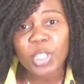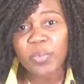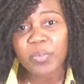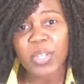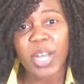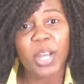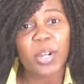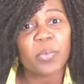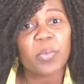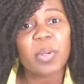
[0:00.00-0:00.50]

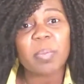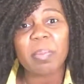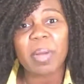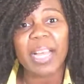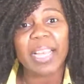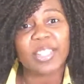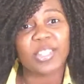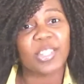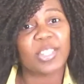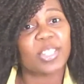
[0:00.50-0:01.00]
You've got to
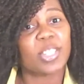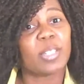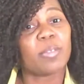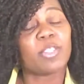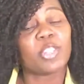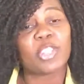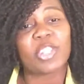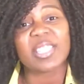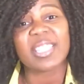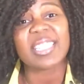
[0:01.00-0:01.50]
remind
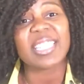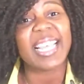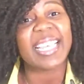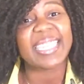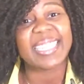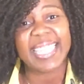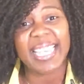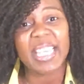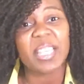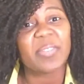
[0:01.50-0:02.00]
yourself
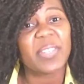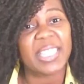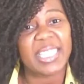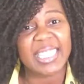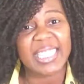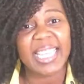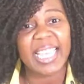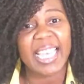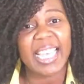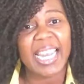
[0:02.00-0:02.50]
just like
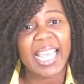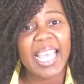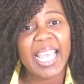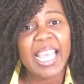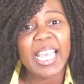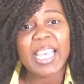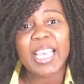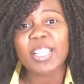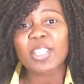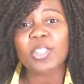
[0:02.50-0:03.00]
David
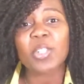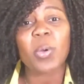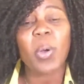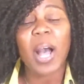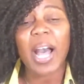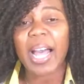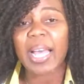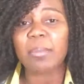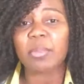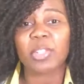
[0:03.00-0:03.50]
did.
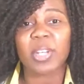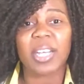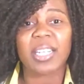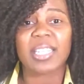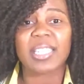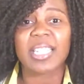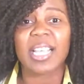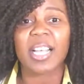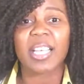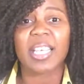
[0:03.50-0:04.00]
And so I'm
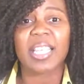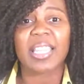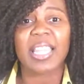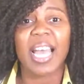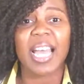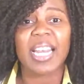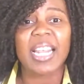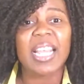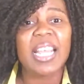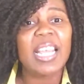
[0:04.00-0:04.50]
trying to tell
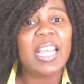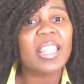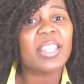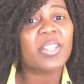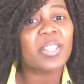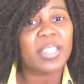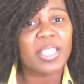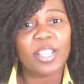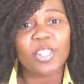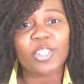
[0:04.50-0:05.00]
you that
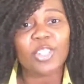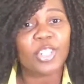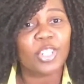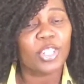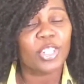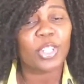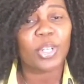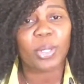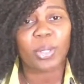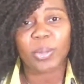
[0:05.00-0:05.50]
there are
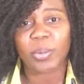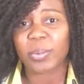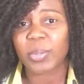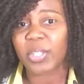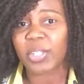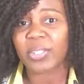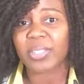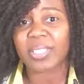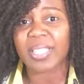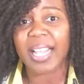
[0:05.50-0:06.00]
things you're going to
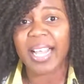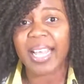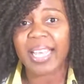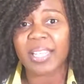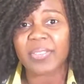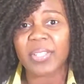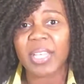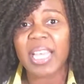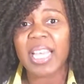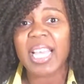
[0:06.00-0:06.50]
go through in your
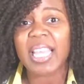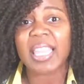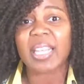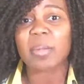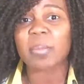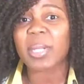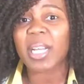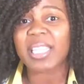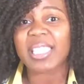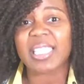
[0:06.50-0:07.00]
life
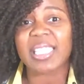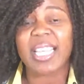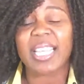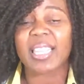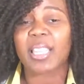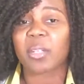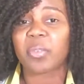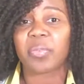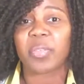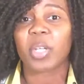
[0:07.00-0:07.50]
that I'm
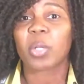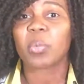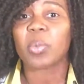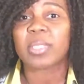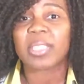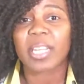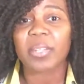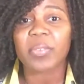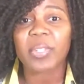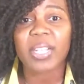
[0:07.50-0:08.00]
not saying that
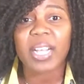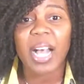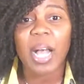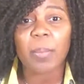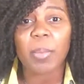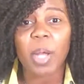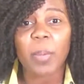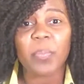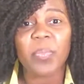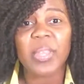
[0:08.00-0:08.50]
fear will never
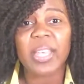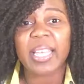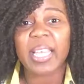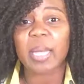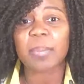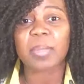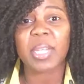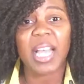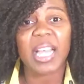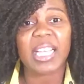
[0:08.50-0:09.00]
come
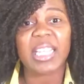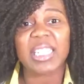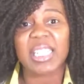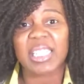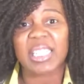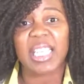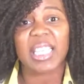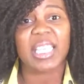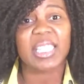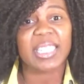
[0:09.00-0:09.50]
up. I'm
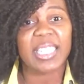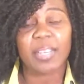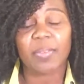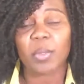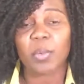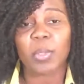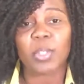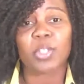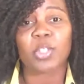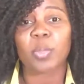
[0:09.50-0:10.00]
not going to say
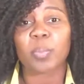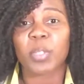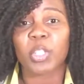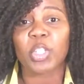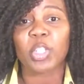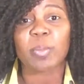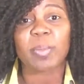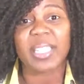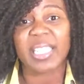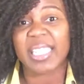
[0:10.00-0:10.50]
that David was
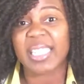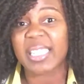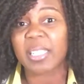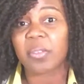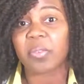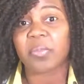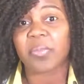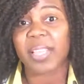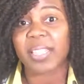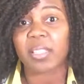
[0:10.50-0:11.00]
superhuman,
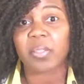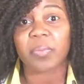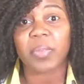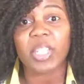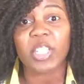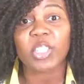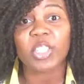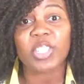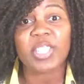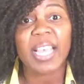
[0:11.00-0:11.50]
he didn't
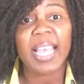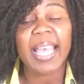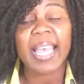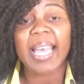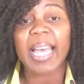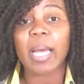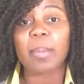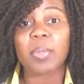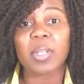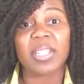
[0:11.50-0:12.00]
face fears.
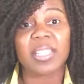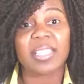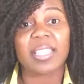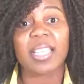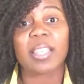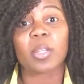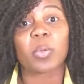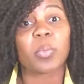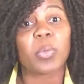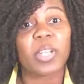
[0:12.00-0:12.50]
I'm
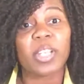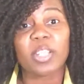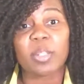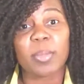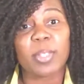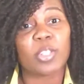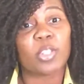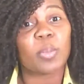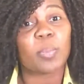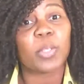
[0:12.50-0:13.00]
not saying that
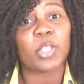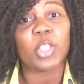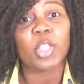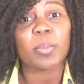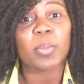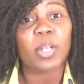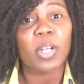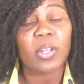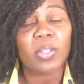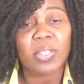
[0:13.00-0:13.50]
we're going to be
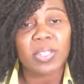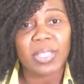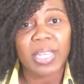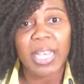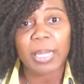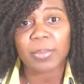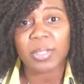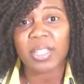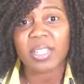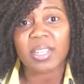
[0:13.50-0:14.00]
superhuman all
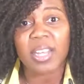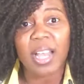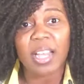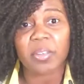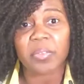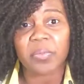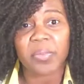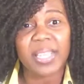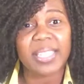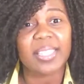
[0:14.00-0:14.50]
the times
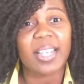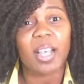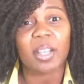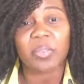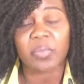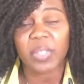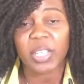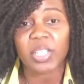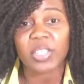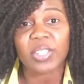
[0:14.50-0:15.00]
and not
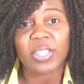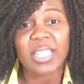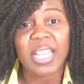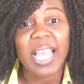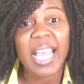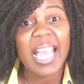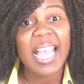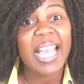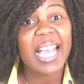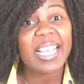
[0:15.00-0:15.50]
face our
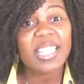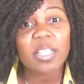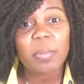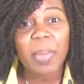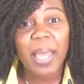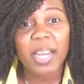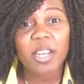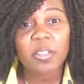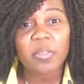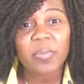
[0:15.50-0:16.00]
fears.
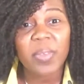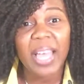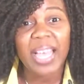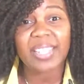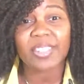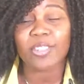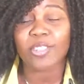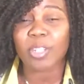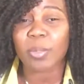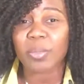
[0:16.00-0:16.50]
As a matter
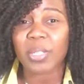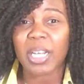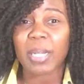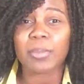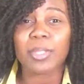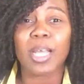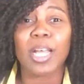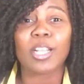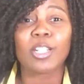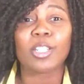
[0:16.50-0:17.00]
of fact,
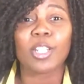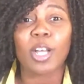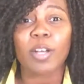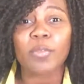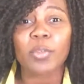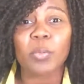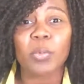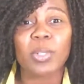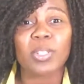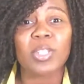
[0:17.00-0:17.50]
sometimes
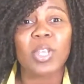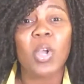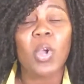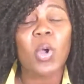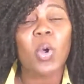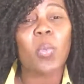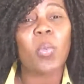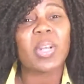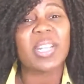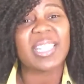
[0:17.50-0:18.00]
our loved
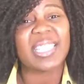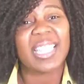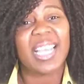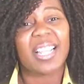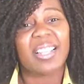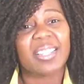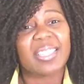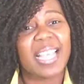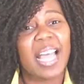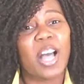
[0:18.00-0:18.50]
ones want
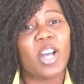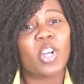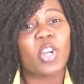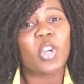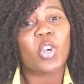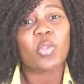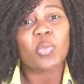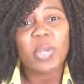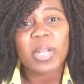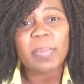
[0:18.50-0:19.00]
to tell us
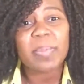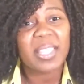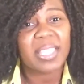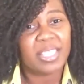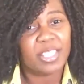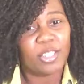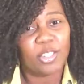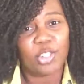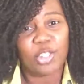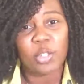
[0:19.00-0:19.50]
how
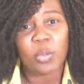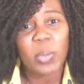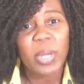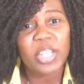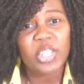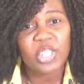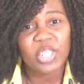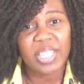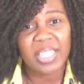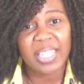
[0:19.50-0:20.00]
grim the
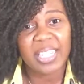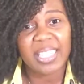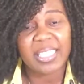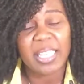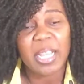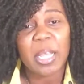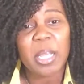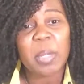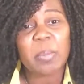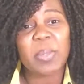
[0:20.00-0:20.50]

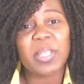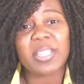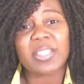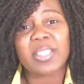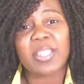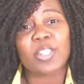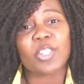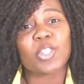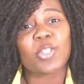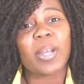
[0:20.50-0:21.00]
situation is
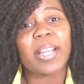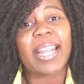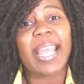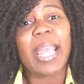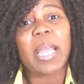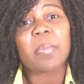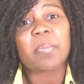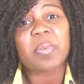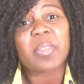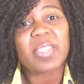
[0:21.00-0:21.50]
because they're
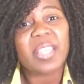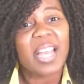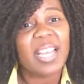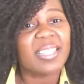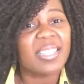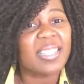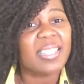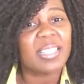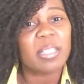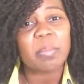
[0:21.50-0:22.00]
trying to
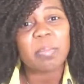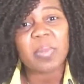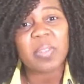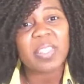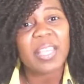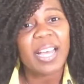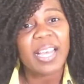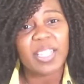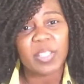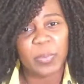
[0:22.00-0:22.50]
empathize and
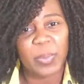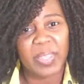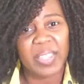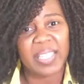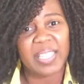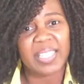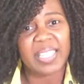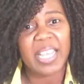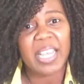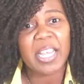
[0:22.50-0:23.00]

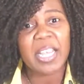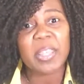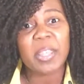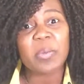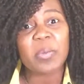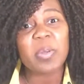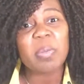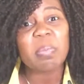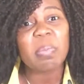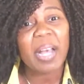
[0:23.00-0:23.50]
sympathize with us.
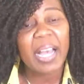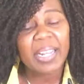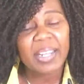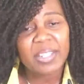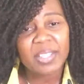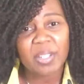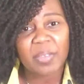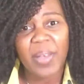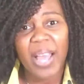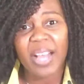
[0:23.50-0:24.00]
They
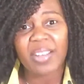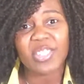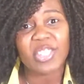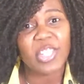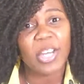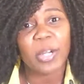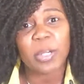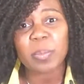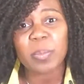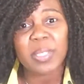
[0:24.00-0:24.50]
remind us of
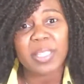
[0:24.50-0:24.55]
how